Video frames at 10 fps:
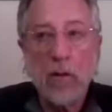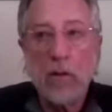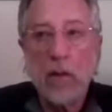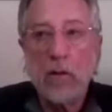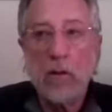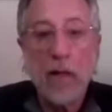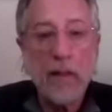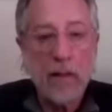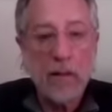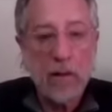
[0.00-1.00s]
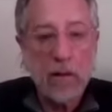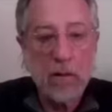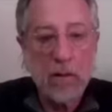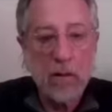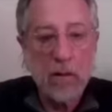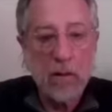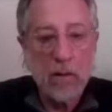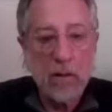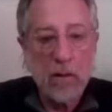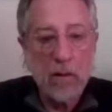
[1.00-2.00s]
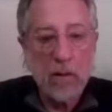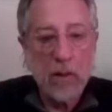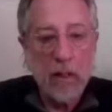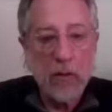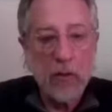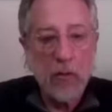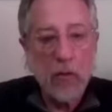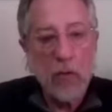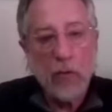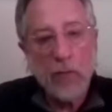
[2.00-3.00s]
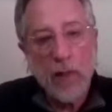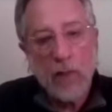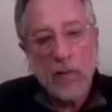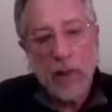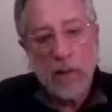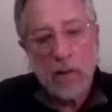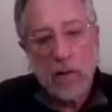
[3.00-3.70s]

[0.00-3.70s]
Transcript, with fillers: in Thailand. And she goes, "Oh, you found me,"